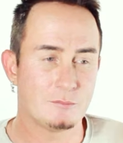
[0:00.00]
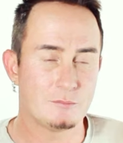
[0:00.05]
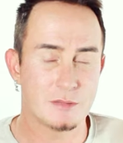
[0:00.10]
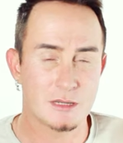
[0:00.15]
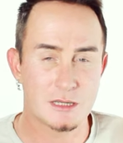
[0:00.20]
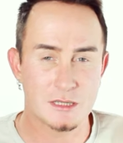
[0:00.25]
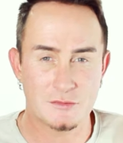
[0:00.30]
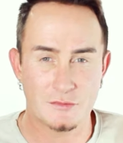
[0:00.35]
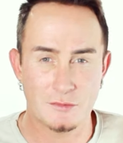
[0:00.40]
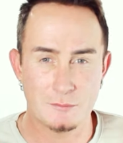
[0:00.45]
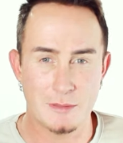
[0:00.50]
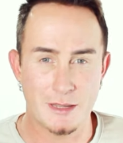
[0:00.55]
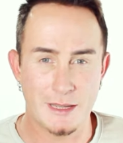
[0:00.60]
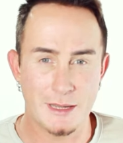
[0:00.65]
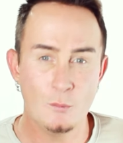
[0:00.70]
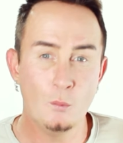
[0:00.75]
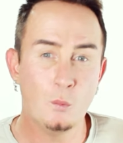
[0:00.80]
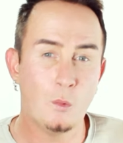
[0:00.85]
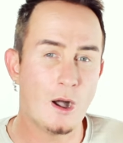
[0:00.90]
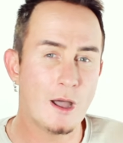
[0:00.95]
because for me,
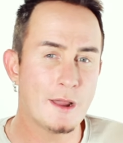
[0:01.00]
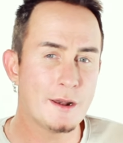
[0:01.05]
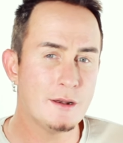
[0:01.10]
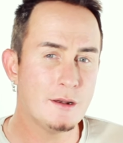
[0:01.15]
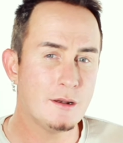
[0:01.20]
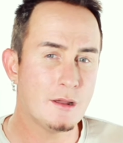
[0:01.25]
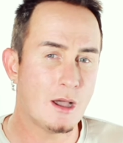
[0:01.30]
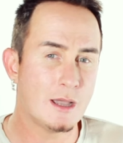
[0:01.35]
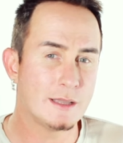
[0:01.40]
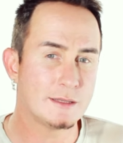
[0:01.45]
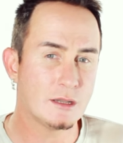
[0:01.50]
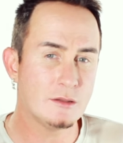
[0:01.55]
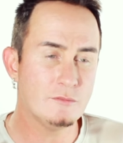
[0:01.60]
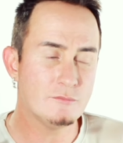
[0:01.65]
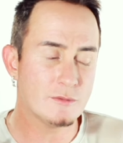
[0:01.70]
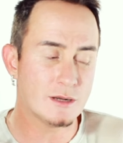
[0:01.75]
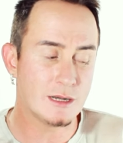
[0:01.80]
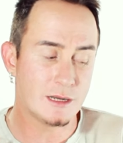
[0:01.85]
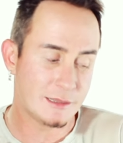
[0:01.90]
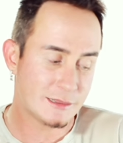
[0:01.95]
one, I don't
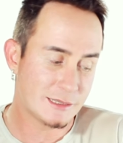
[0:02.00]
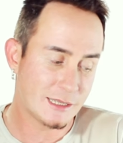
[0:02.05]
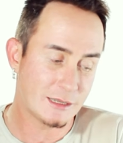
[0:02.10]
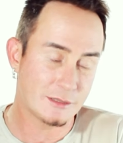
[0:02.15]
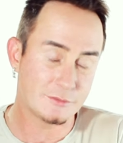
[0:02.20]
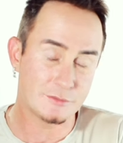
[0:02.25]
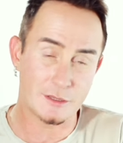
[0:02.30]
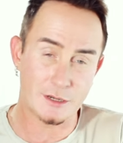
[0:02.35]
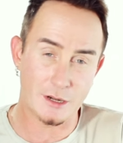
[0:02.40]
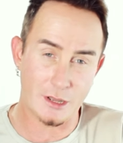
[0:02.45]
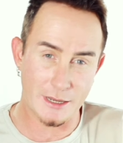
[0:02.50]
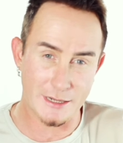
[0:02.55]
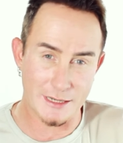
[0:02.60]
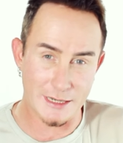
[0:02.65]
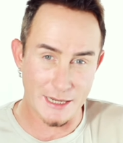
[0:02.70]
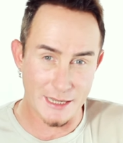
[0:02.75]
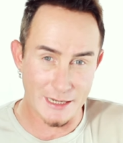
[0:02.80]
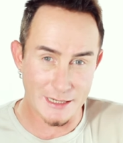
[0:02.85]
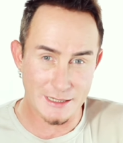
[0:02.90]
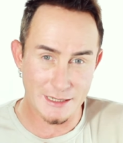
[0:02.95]
really think that I
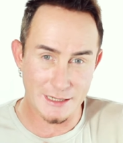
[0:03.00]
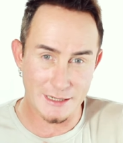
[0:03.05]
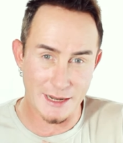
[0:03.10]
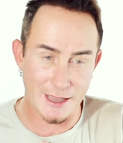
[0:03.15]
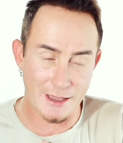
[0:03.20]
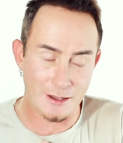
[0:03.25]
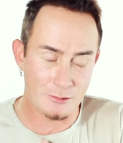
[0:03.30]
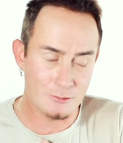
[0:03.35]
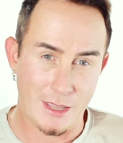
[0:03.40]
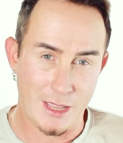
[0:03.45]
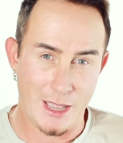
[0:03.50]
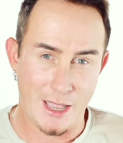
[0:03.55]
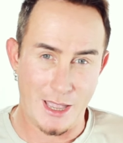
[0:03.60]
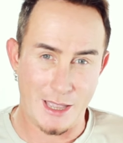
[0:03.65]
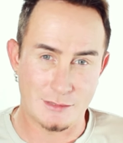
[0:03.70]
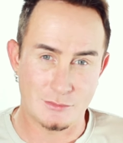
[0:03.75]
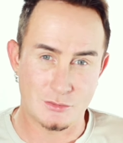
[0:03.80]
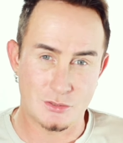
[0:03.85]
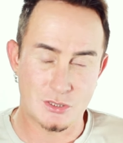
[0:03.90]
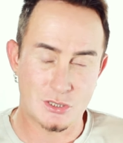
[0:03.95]
need it now
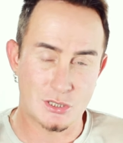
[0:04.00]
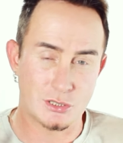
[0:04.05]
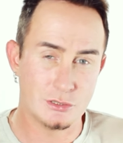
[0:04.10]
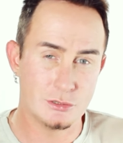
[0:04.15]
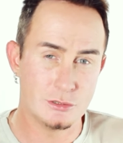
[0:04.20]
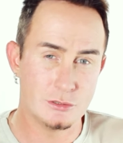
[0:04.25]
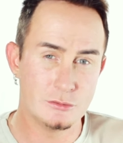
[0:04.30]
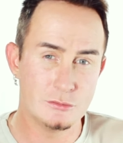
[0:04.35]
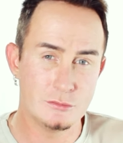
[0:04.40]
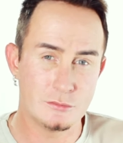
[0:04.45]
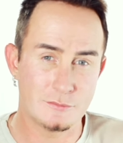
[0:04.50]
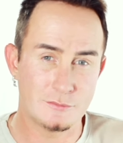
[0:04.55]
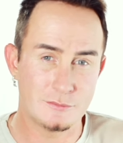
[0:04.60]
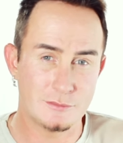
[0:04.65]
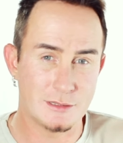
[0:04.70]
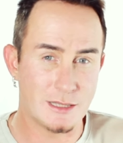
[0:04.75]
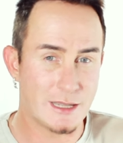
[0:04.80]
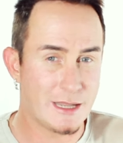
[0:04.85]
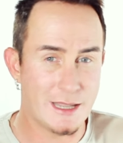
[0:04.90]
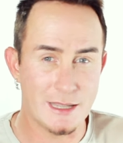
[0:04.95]
and two,
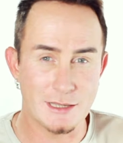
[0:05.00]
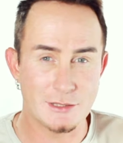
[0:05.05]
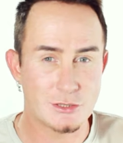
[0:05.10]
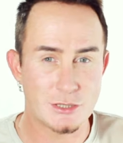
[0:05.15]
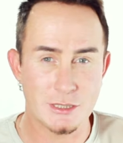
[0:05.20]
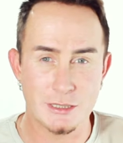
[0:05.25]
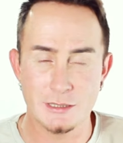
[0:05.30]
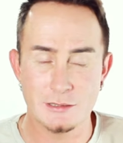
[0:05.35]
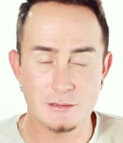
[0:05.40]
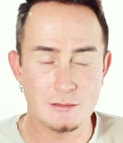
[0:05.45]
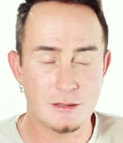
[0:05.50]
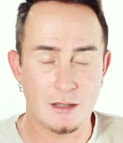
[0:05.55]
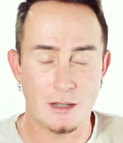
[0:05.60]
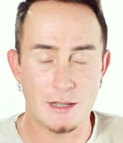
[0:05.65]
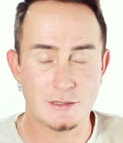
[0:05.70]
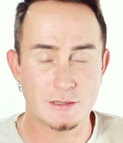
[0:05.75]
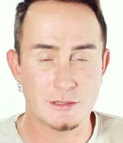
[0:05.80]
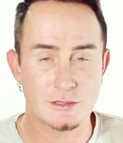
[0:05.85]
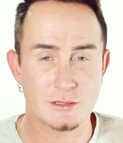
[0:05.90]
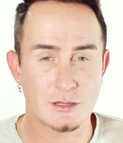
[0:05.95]
the itching, I
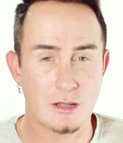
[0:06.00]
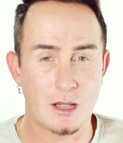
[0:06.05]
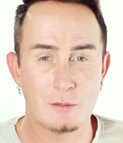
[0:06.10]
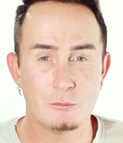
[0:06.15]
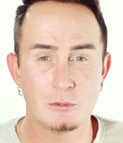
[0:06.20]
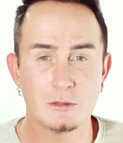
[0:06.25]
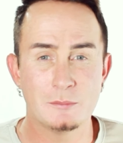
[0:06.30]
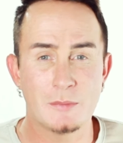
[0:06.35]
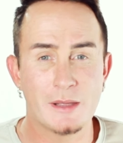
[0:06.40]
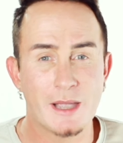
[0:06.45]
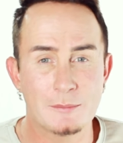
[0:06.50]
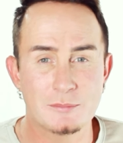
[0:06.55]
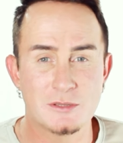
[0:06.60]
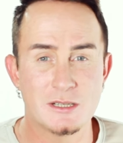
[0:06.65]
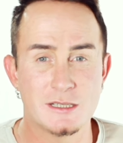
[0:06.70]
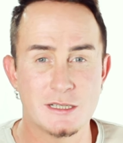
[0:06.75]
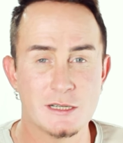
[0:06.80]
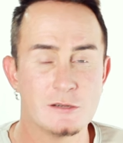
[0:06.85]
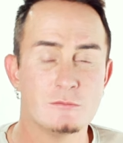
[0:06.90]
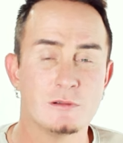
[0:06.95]
just, I wouldn't be able to
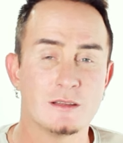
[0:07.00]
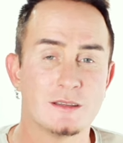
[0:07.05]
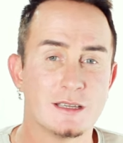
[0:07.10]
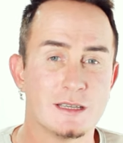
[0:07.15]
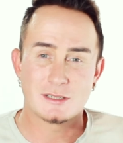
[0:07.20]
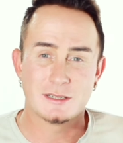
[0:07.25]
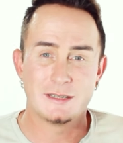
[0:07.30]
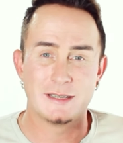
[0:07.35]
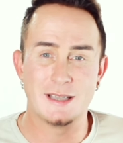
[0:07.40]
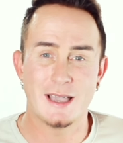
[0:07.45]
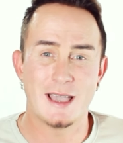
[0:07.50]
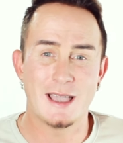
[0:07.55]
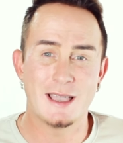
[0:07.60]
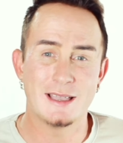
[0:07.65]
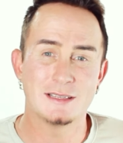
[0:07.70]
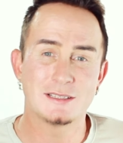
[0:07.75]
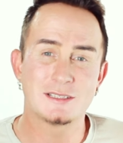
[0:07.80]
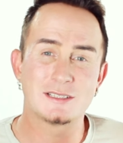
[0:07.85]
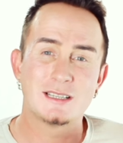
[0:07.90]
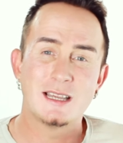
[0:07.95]
deal with it. So yeah,
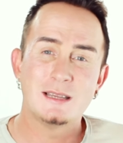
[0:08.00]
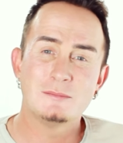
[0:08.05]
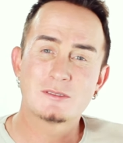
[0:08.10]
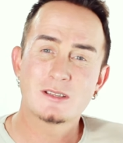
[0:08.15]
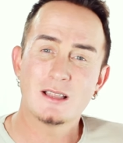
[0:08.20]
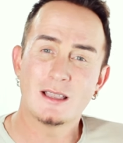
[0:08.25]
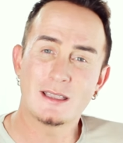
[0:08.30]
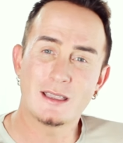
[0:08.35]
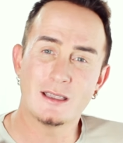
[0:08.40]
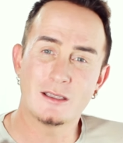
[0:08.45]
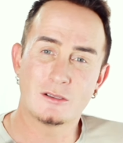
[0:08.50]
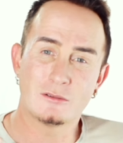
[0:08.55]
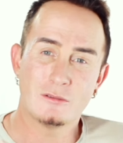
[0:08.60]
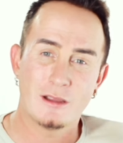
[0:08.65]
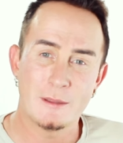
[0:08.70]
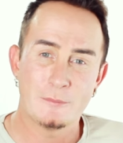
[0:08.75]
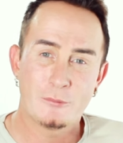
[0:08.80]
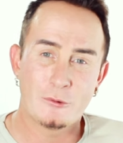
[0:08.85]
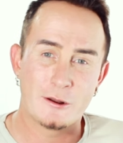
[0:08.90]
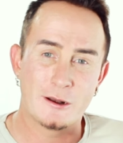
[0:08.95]
it seems like a
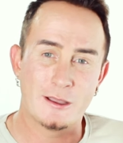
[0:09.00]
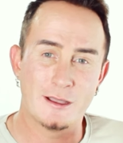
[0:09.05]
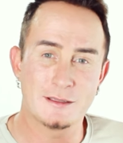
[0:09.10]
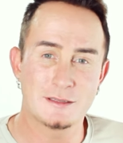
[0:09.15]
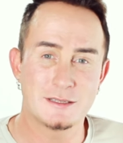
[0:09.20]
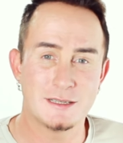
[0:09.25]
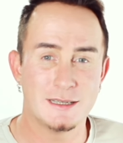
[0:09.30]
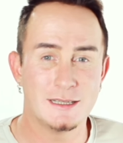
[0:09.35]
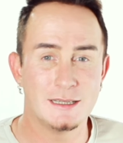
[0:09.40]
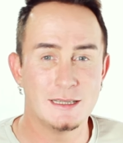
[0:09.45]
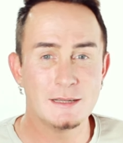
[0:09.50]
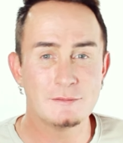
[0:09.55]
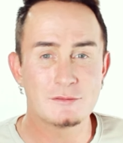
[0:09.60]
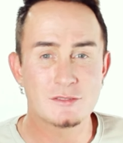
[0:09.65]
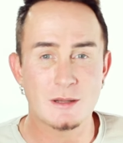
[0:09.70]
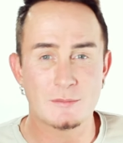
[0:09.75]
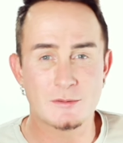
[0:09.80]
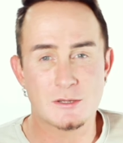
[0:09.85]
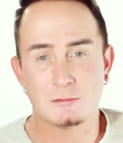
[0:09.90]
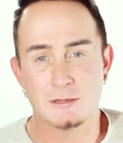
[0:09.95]
great product. It
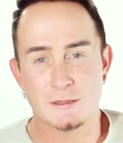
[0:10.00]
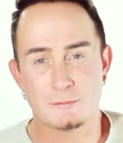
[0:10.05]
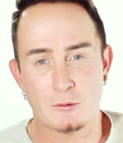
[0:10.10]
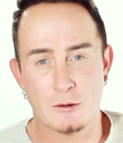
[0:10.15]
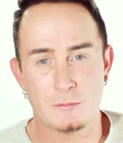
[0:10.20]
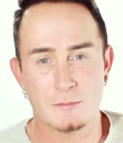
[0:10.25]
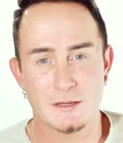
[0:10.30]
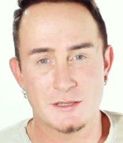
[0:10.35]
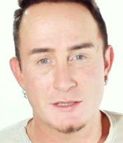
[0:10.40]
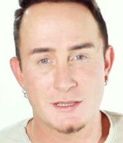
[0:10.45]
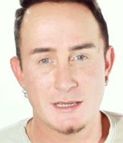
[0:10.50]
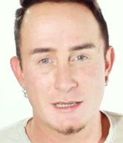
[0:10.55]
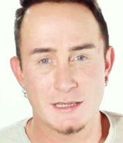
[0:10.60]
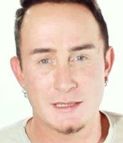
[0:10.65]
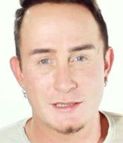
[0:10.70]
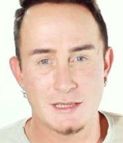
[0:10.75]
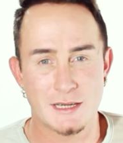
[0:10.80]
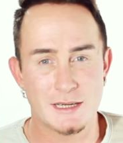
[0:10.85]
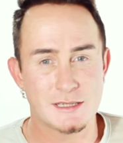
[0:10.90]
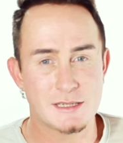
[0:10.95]
lives up to its promise
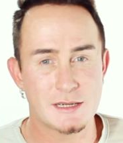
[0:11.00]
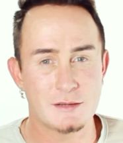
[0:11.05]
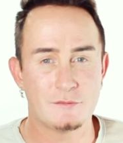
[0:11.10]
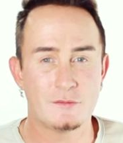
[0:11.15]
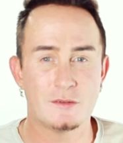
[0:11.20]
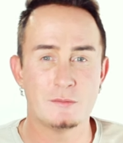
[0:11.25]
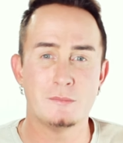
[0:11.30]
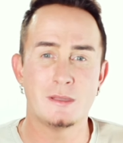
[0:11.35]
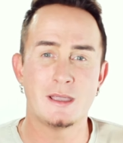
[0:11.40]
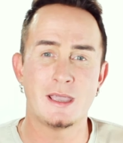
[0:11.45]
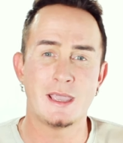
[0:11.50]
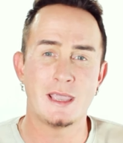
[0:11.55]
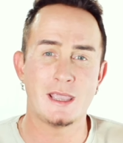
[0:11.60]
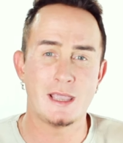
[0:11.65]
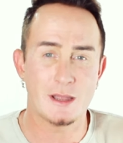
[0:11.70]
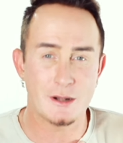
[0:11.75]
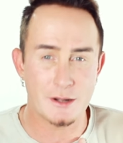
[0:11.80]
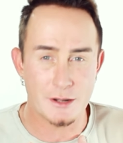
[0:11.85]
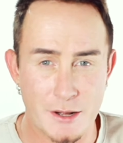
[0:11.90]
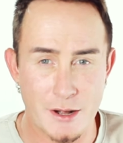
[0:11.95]
promises. Is it for
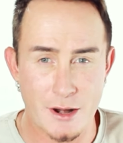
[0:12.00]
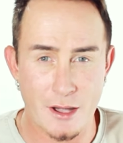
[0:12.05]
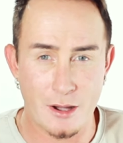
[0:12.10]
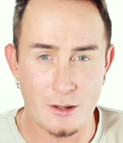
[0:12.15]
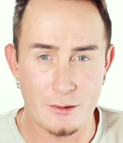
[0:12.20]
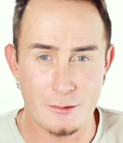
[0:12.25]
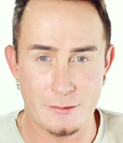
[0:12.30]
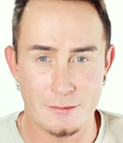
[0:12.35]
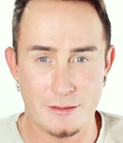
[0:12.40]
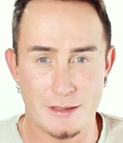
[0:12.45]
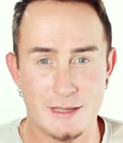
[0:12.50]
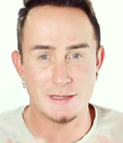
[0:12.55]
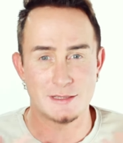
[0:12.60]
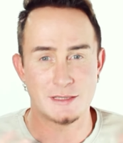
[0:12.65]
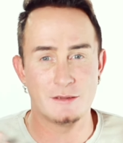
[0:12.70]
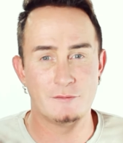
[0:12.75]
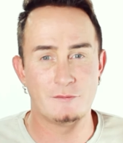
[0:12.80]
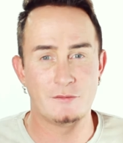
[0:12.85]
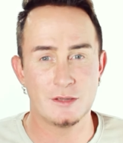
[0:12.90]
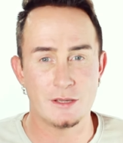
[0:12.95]
me? No.
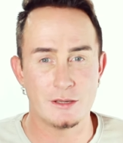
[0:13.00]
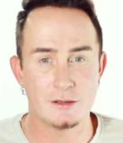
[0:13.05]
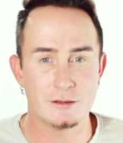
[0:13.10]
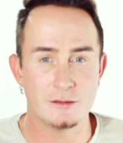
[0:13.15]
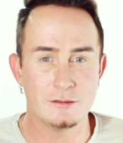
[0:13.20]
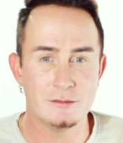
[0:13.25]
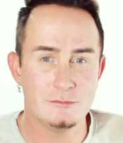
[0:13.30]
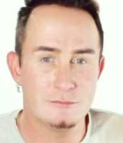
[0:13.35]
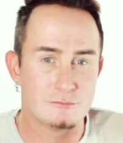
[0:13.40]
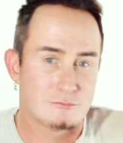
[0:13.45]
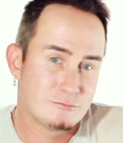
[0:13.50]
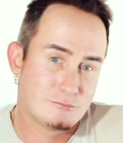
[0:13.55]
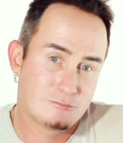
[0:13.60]
Is it for you?